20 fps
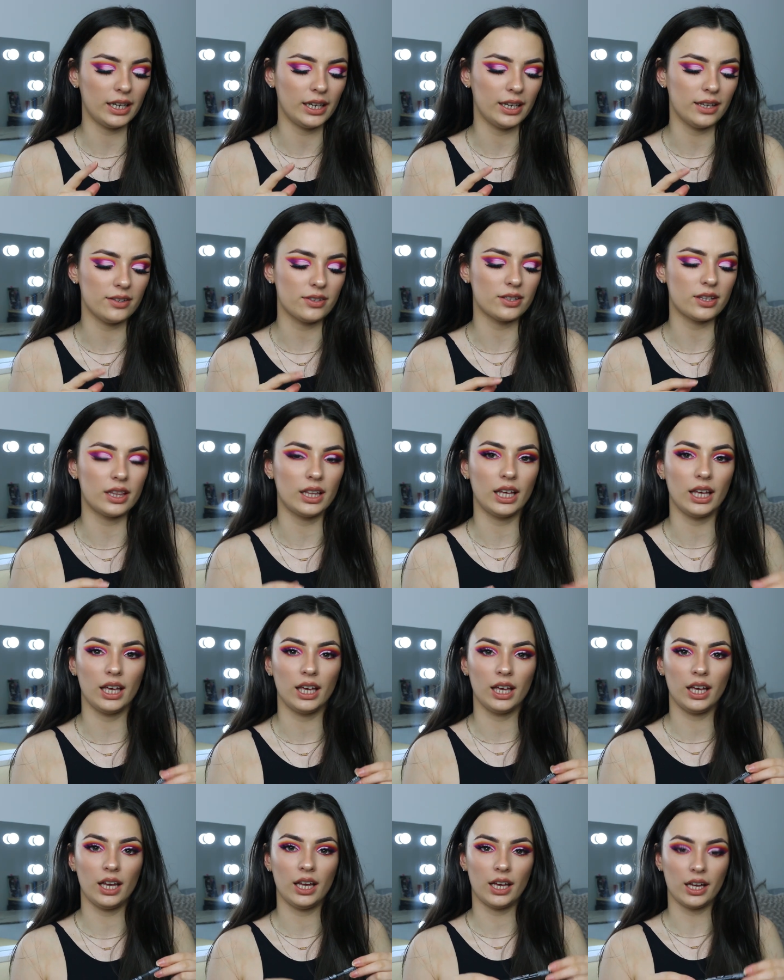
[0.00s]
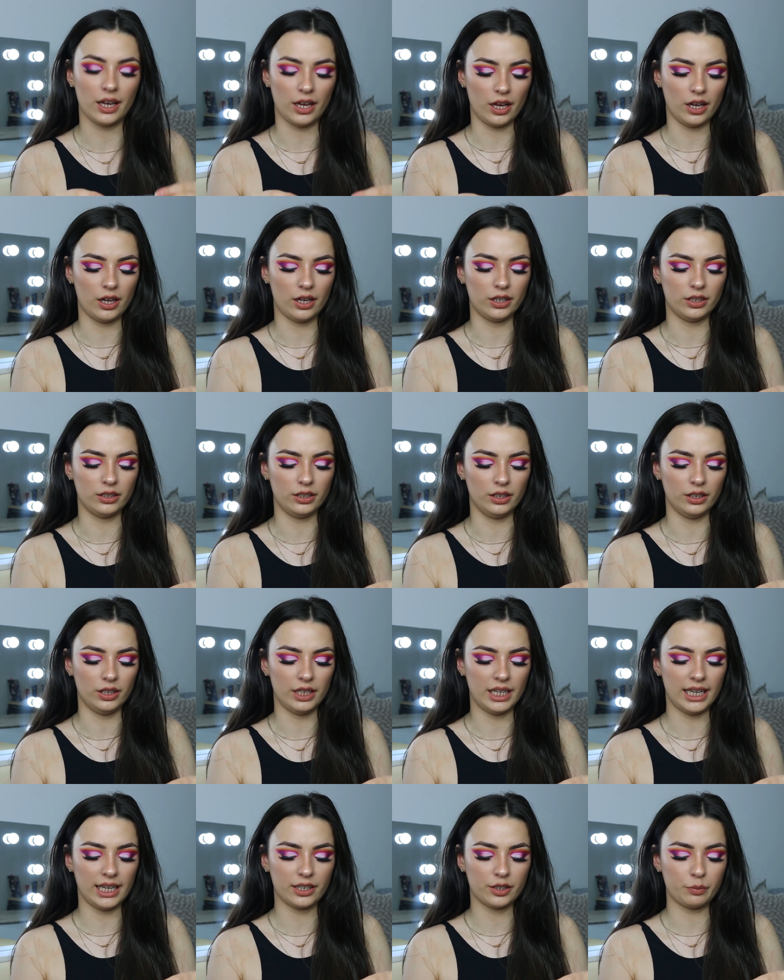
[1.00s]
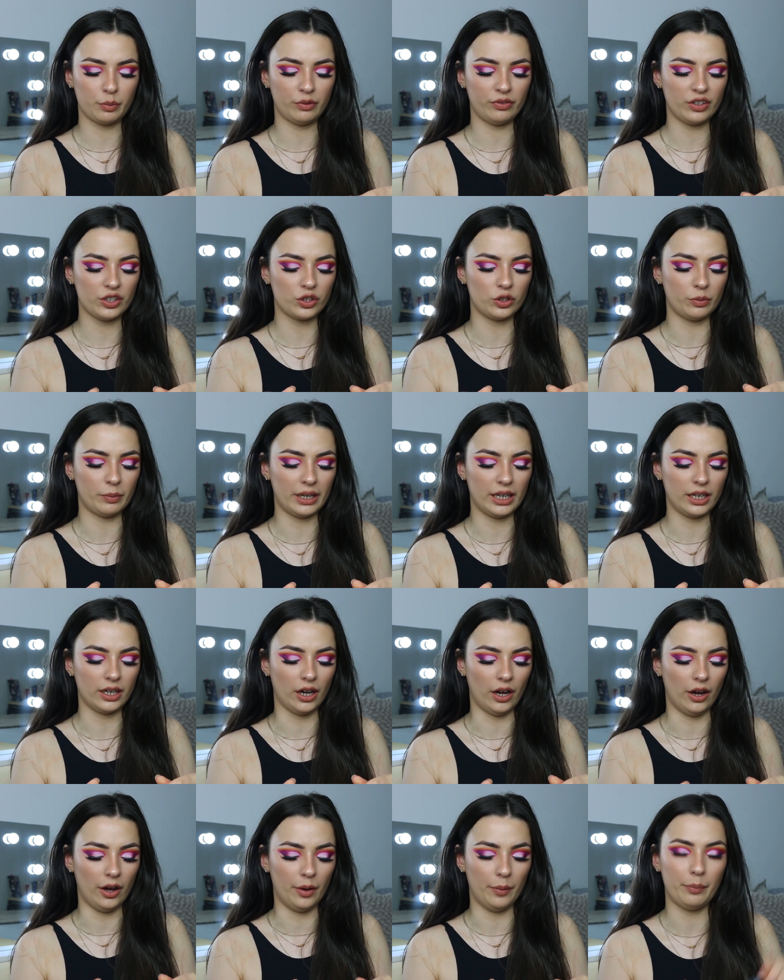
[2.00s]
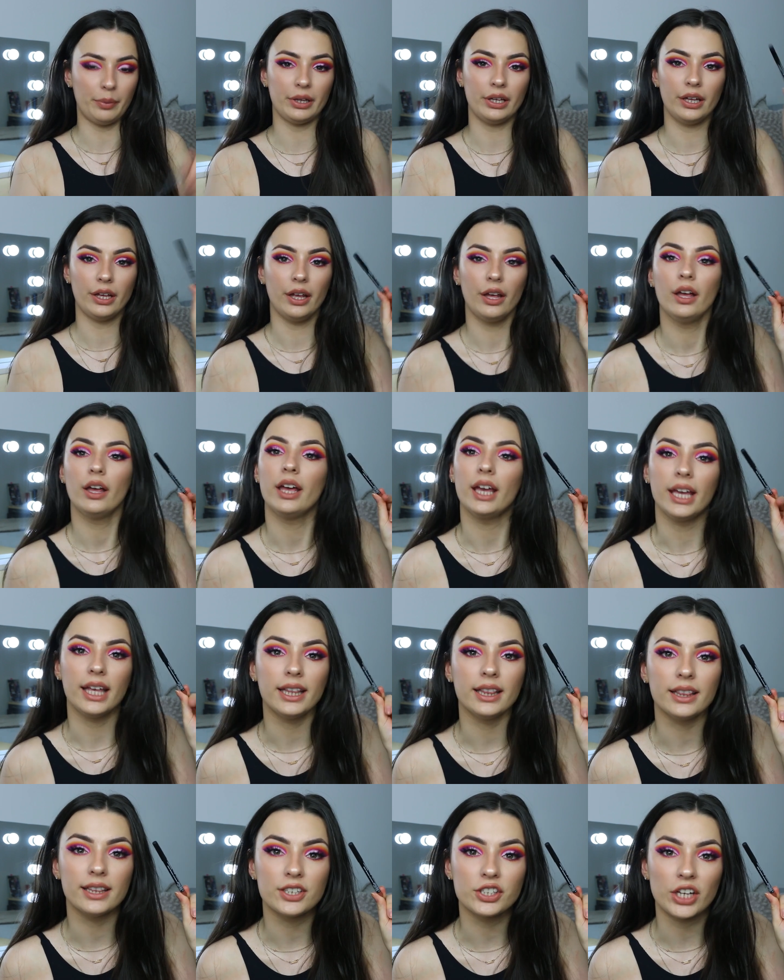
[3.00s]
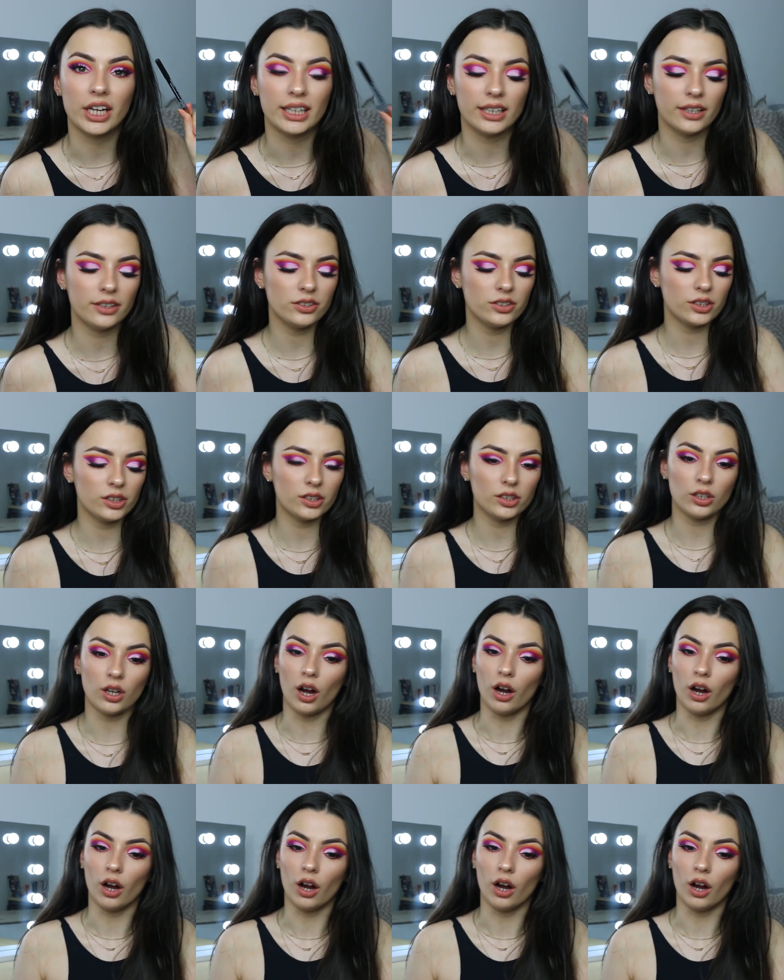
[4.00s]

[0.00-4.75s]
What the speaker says: It's the NYX Professional Makeup in the shade London.